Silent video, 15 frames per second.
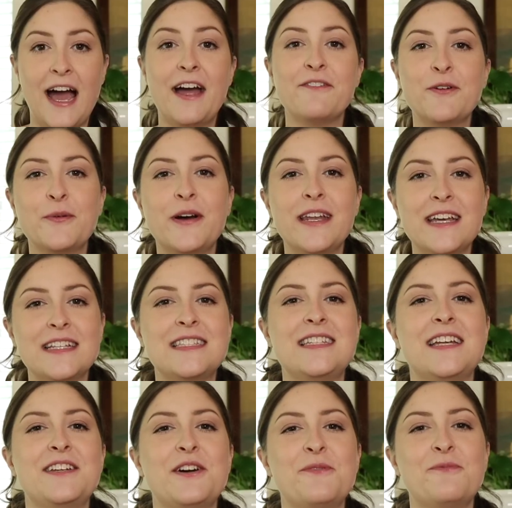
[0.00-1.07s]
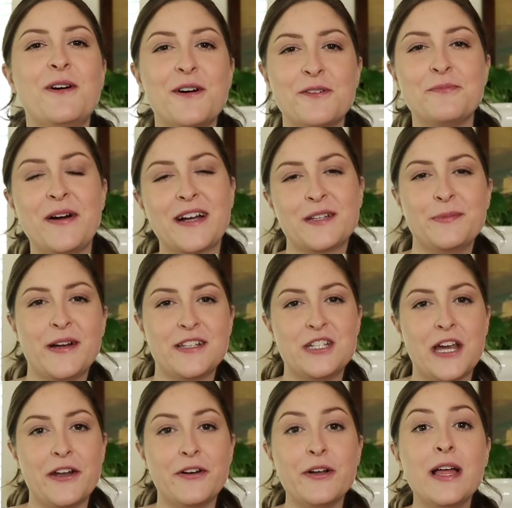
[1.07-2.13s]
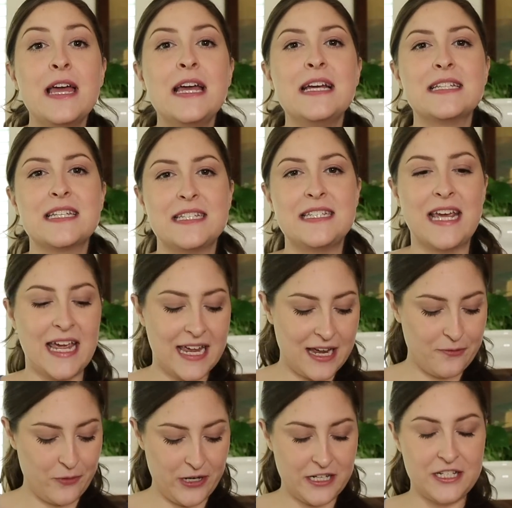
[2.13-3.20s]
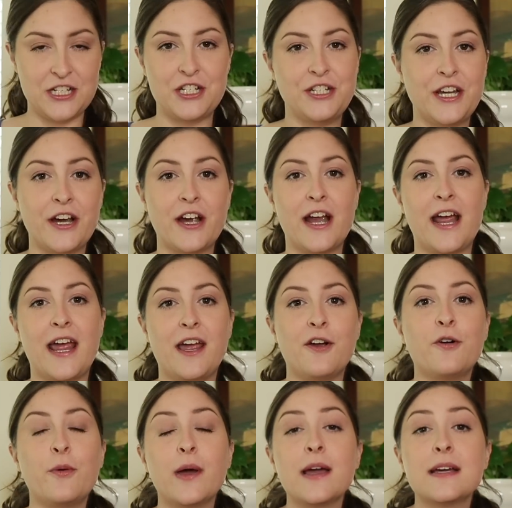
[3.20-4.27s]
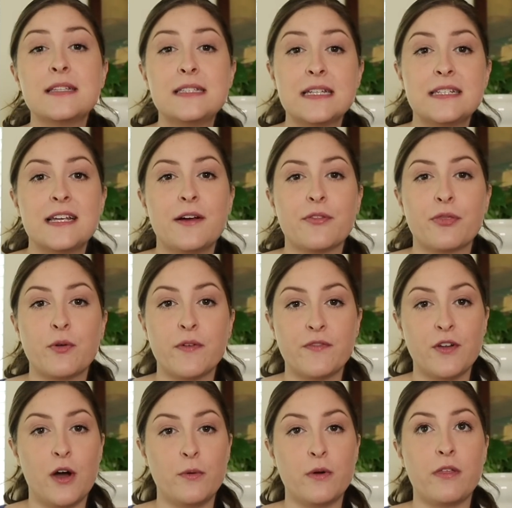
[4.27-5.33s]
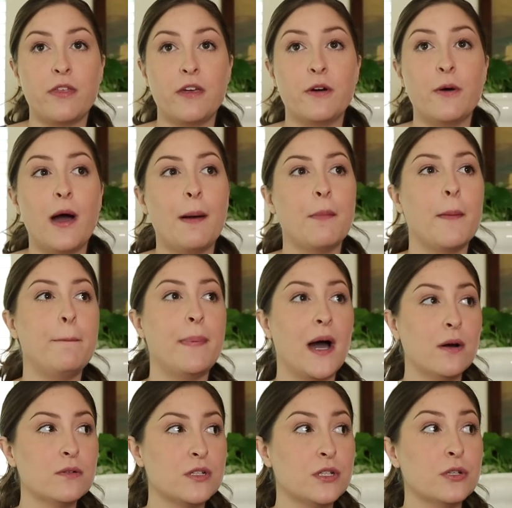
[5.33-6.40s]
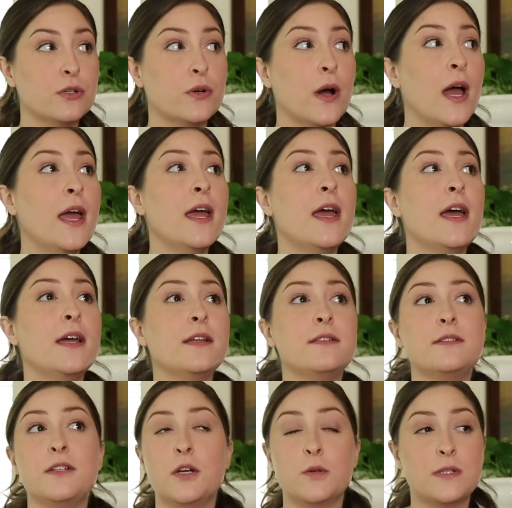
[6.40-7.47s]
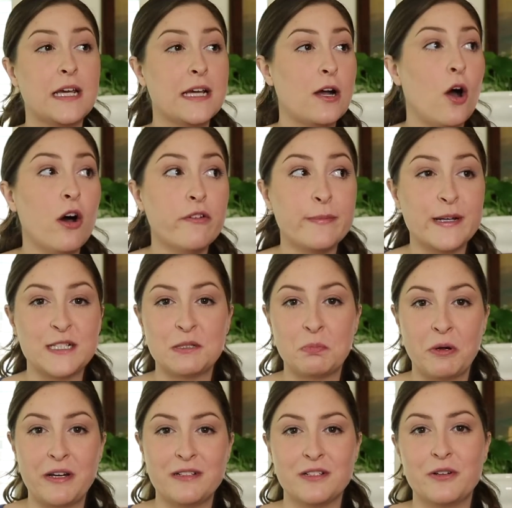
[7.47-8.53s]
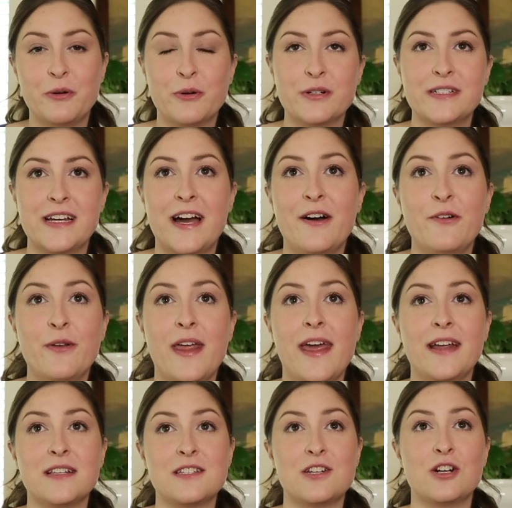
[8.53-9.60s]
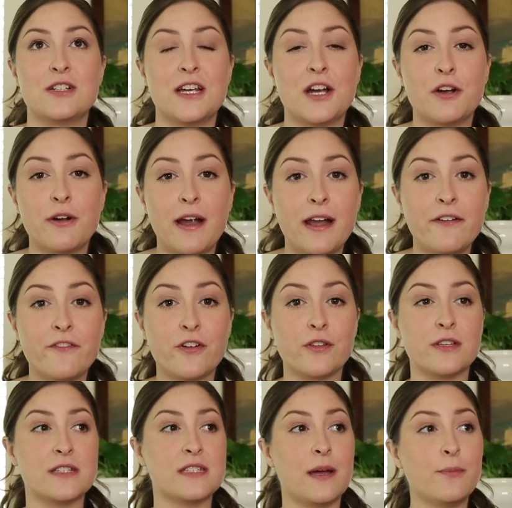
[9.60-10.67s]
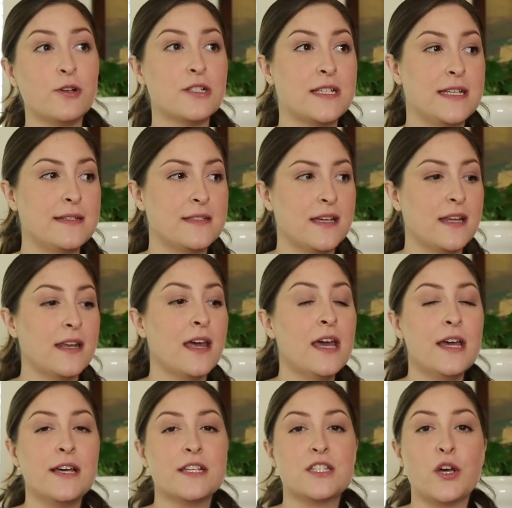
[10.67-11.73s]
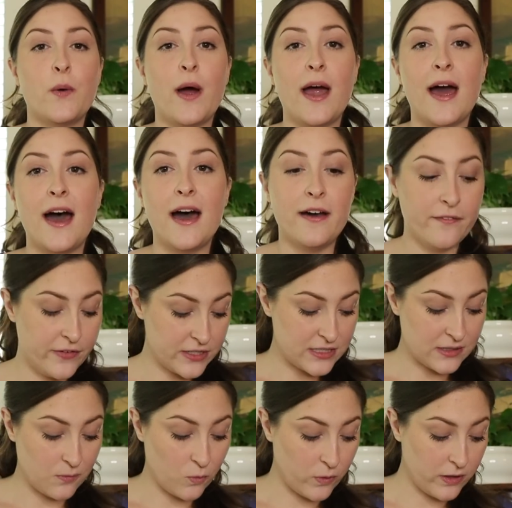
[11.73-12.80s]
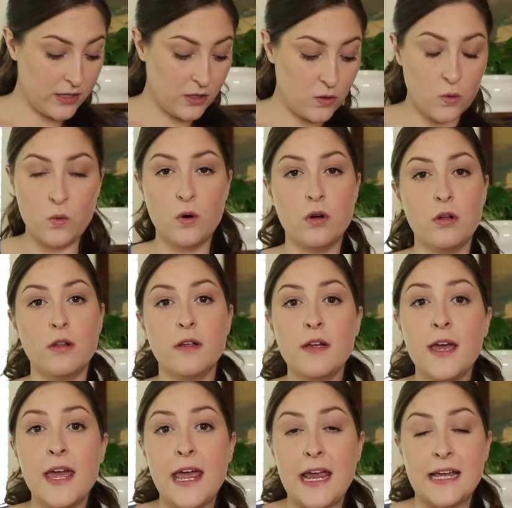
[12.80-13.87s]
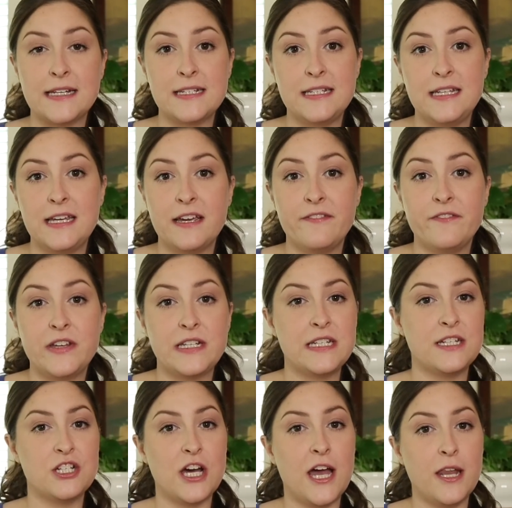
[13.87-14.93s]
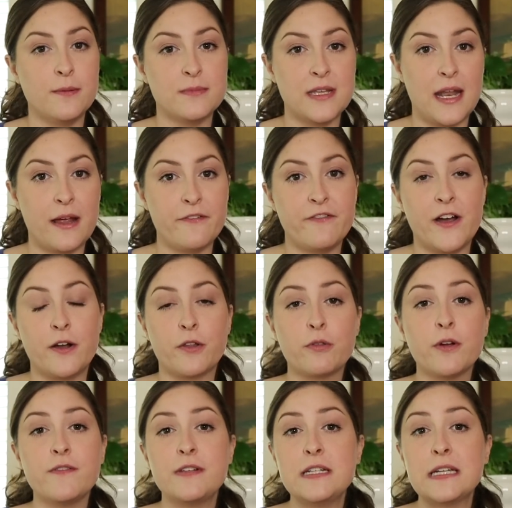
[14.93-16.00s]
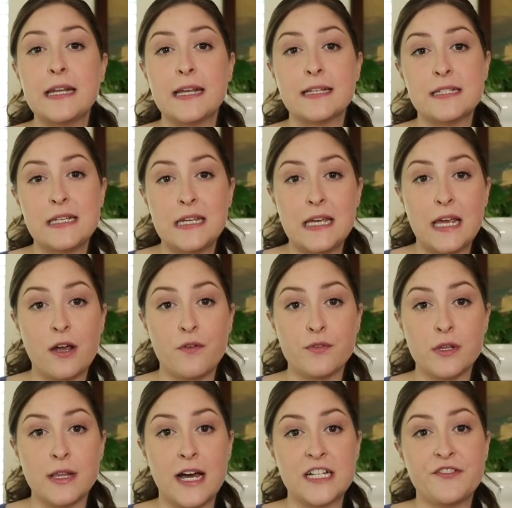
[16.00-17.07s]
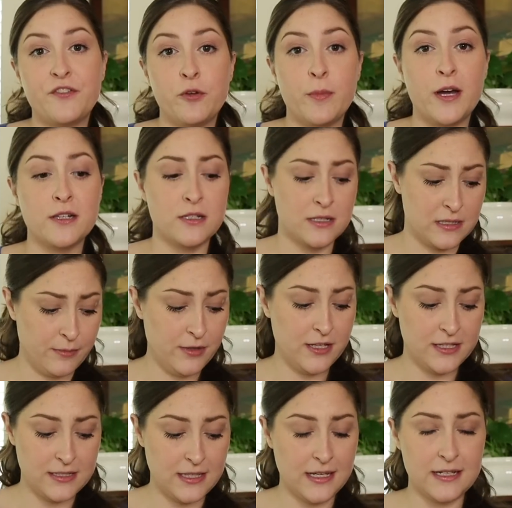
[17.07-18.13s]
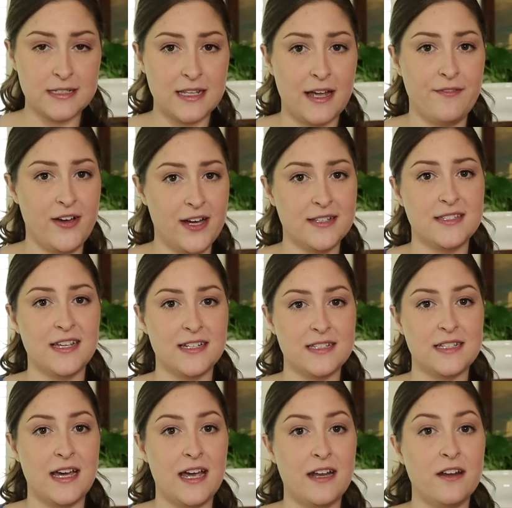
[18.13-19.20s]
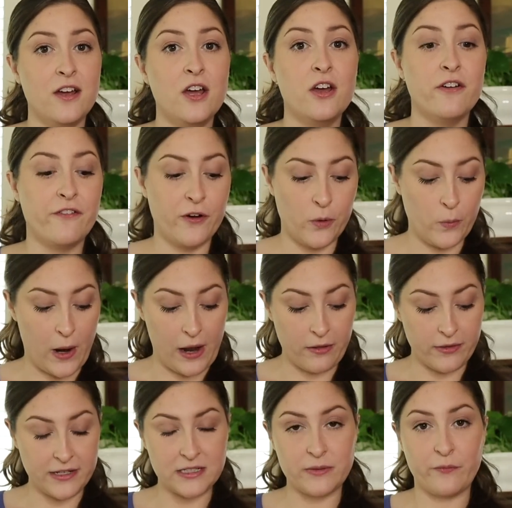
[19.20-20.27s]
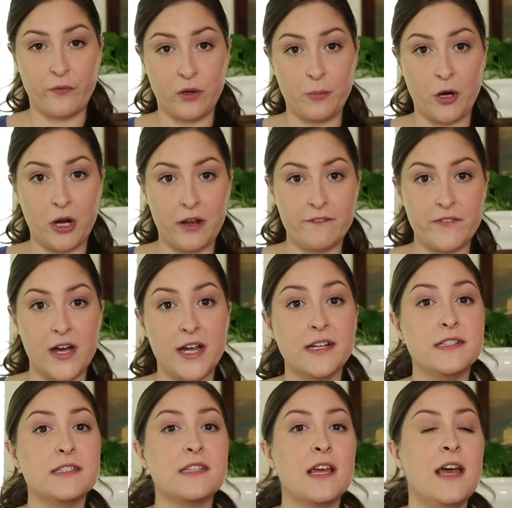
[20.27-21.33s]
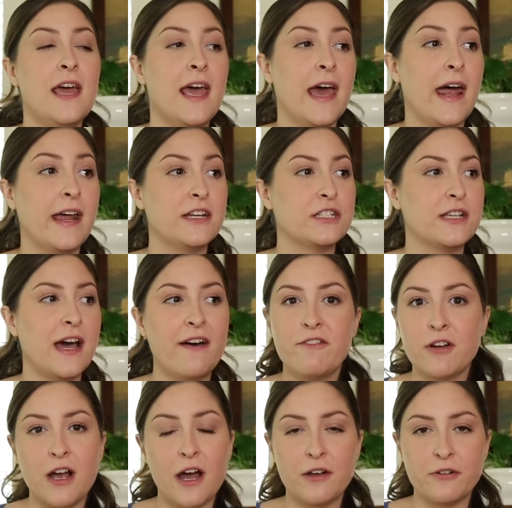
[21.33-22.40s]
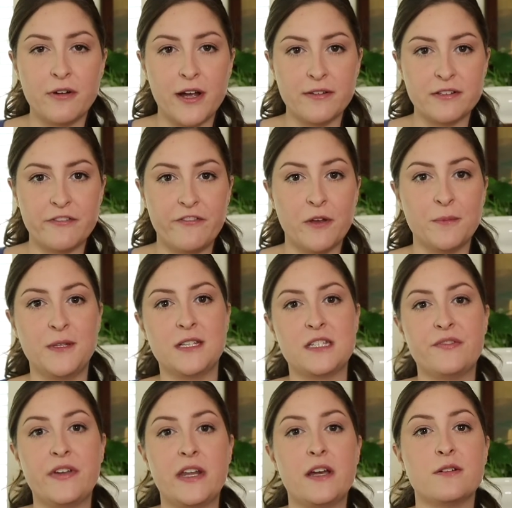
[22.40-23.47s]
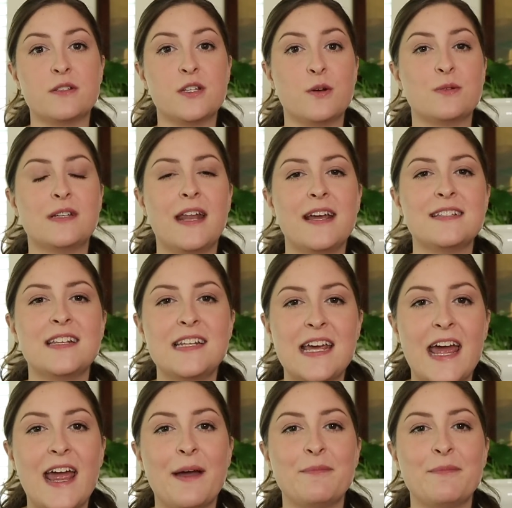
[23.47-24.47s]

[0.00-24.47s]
Hi everyone, it's Danielle. Welcome back to my channel. Today I wanted to share a quick sit-down thrift haul with you. I'm about to, take all of my spring decor down and start decorating for the summer season. So I have some really cool antique and vintage items that I found thrifting and antiquing over the last few months. Some of these things I've had set aside for a while, like some flea market finds, and I just haven't gotten around to filming this video. So today's the day.